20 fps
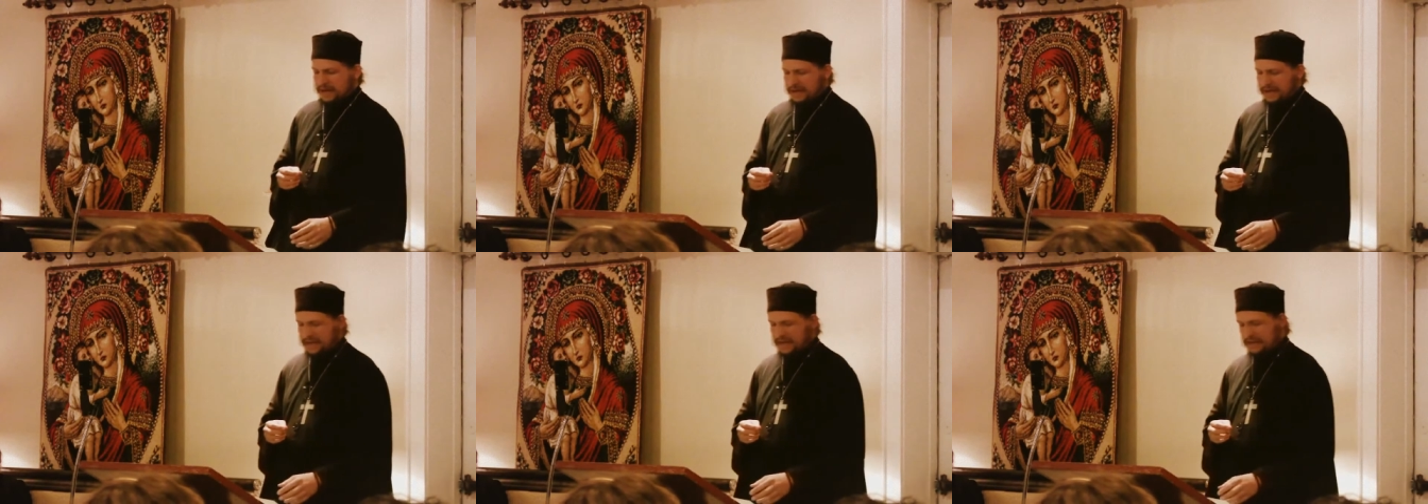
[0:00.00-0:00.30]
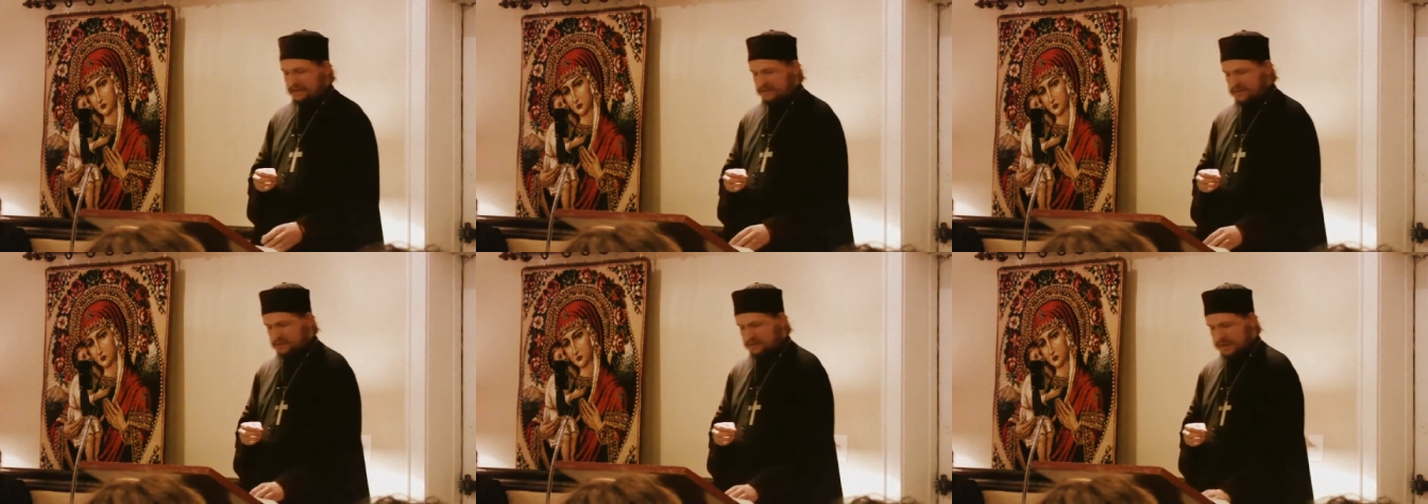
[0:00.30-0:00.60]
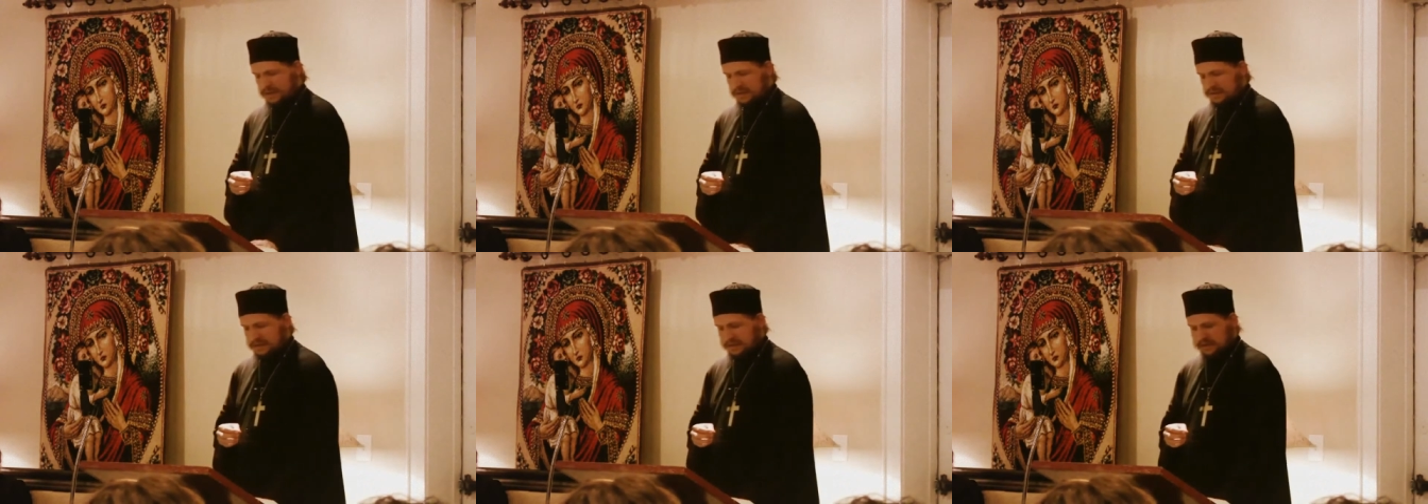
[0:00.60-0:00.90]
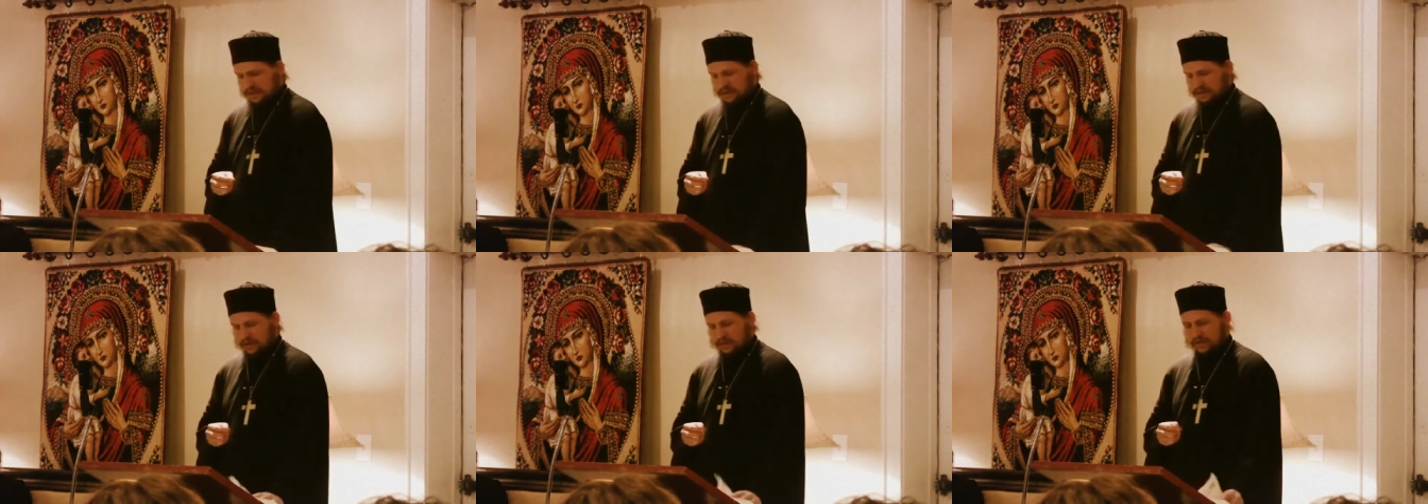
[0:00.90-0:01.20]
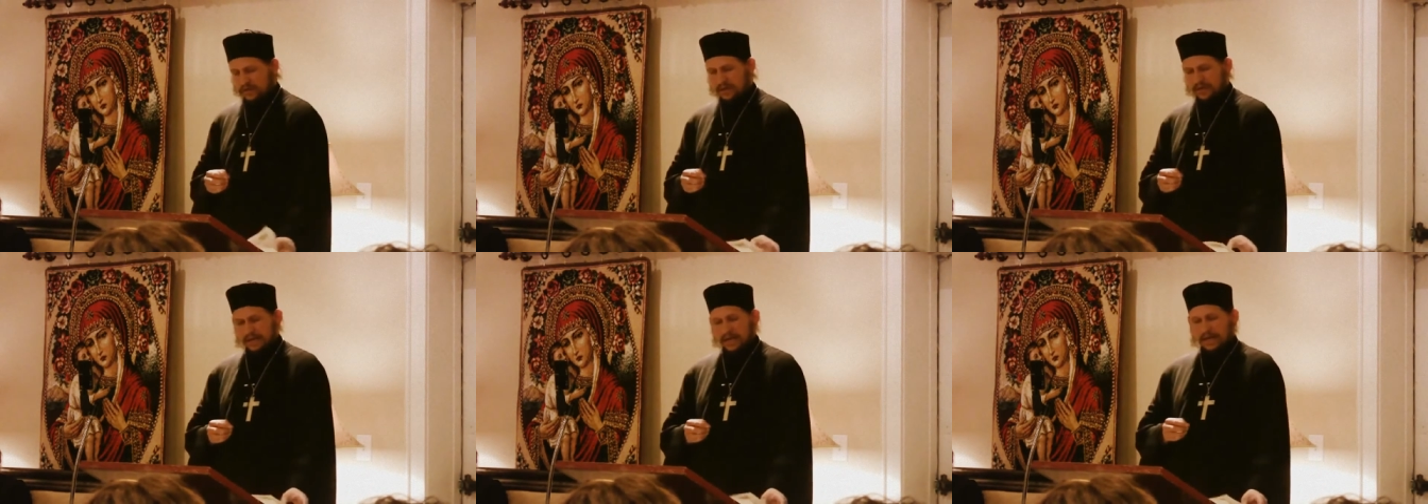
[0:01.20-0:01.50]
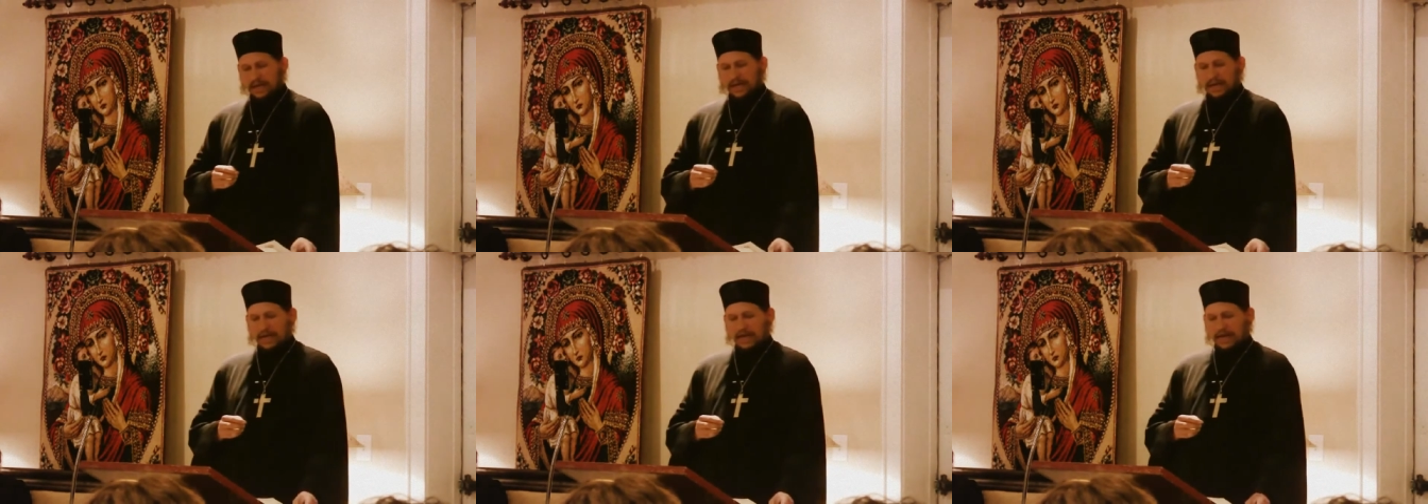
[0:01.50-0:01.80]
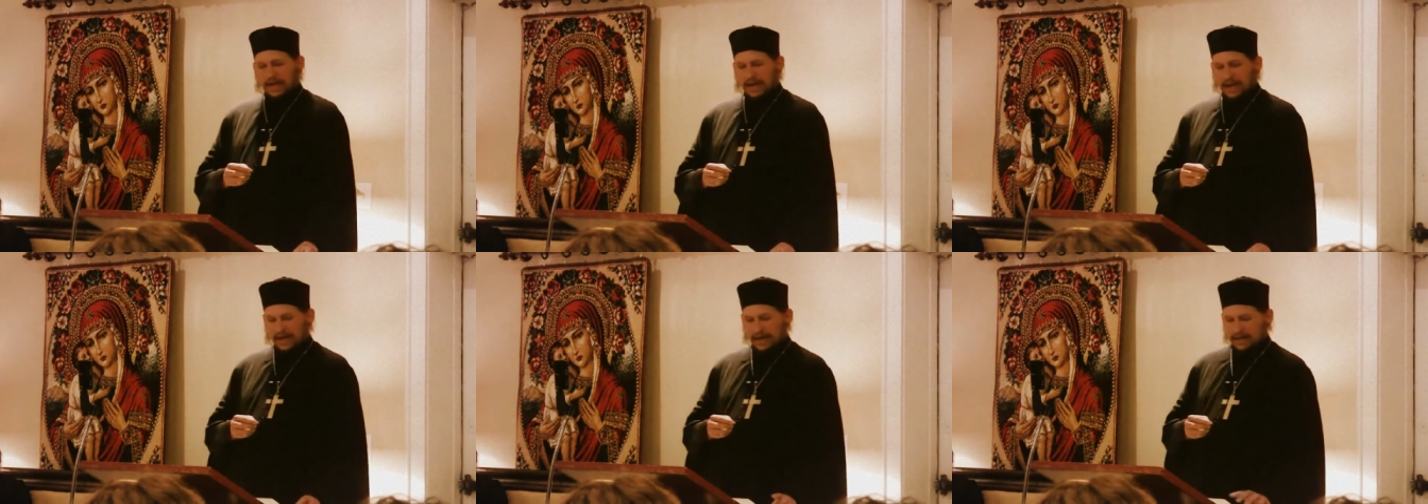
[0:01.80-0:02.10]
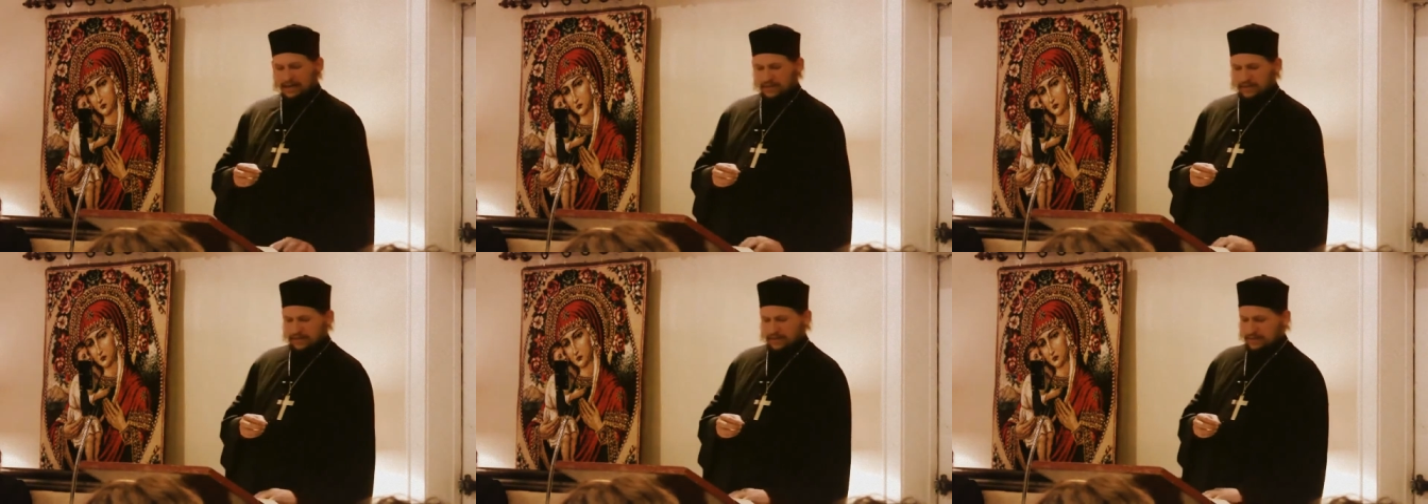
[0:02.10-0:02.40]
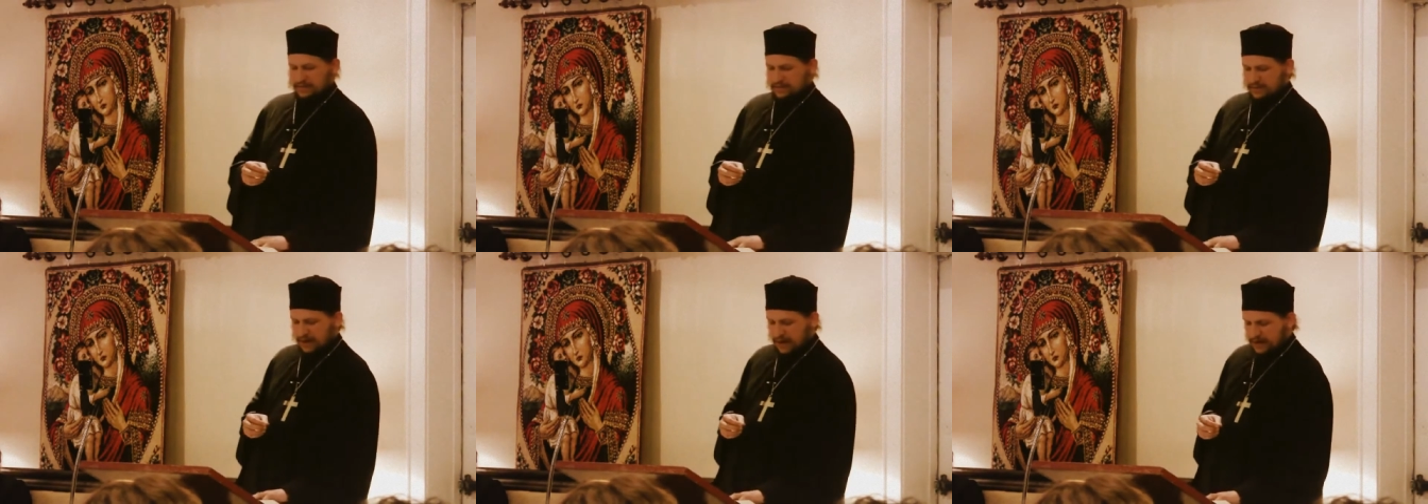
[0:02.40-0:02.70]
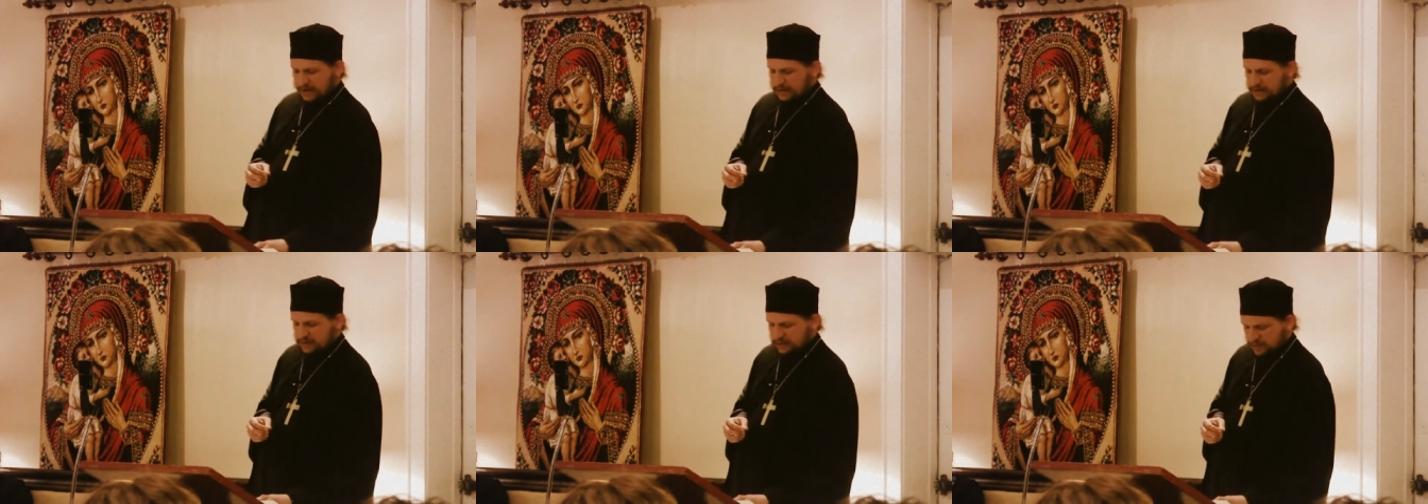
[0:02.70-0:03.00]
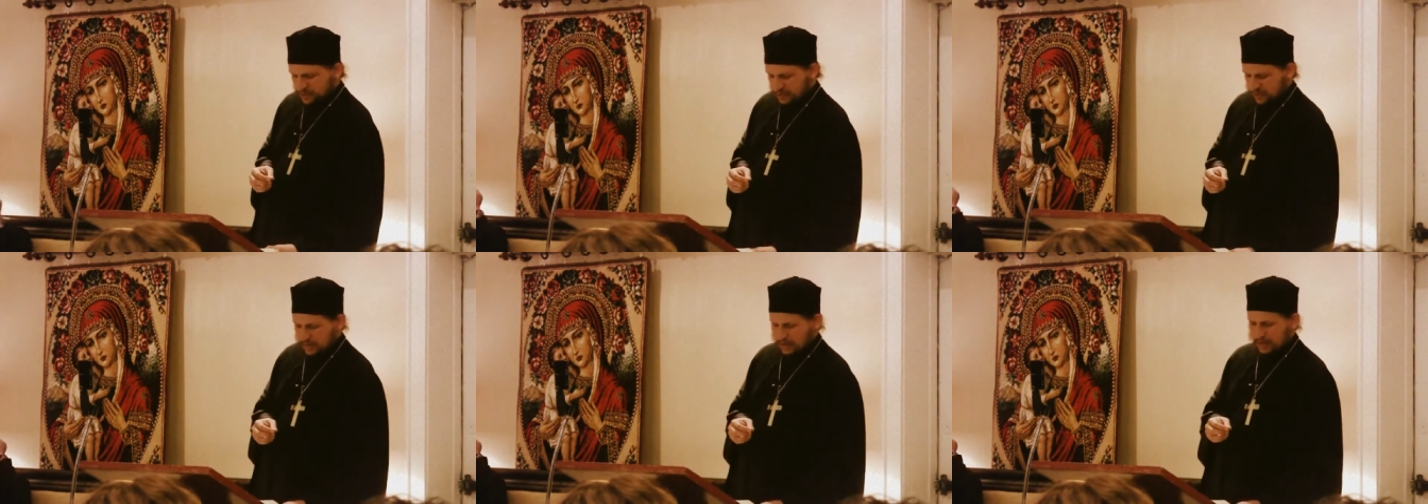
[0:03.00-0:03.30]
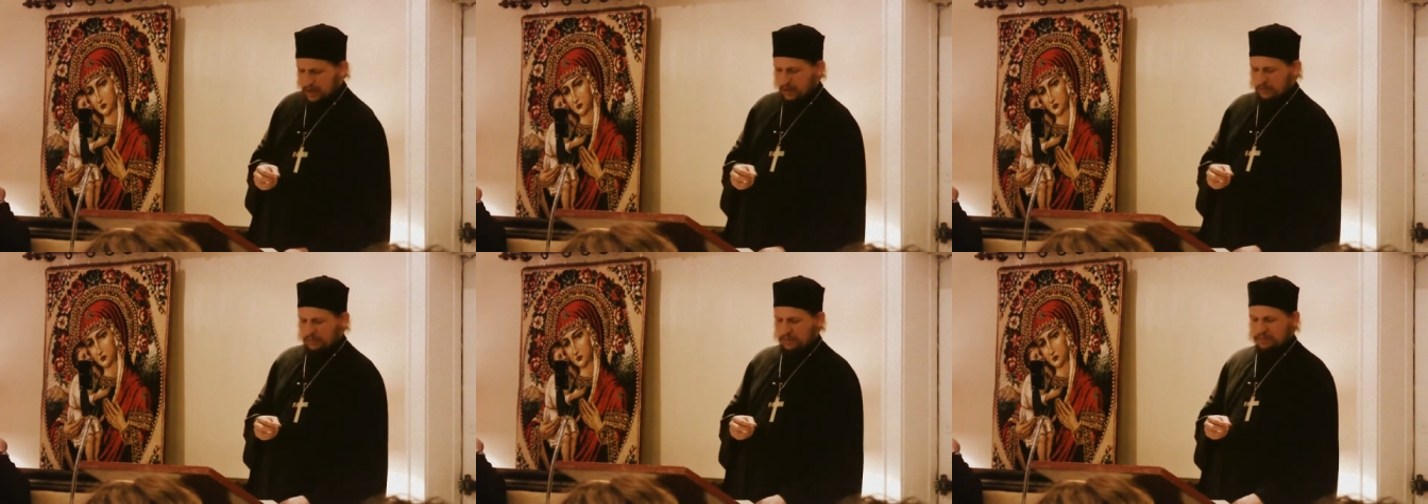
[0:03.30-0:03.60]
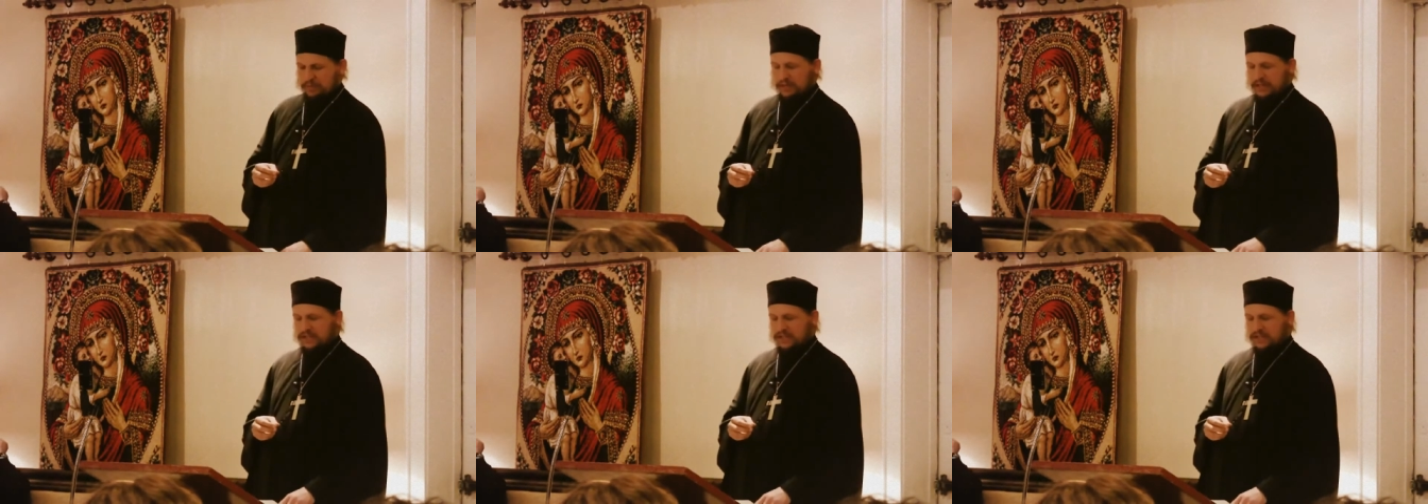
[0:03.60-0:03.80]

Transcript: headache for about a year, and the doctors couldn't help him.